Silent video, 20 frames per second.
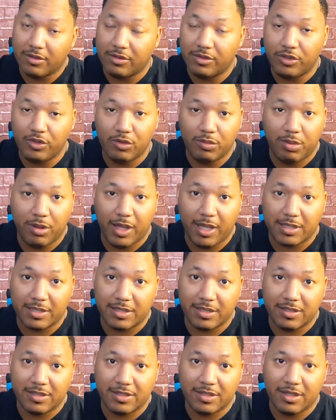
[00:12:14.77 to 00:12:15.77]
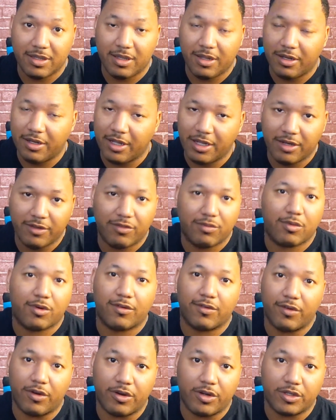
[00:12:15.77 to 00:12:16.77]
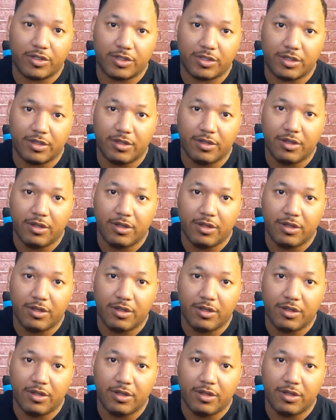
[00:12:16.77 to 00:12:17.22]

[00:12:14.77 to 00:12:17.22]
duplexes, none of them are furnished.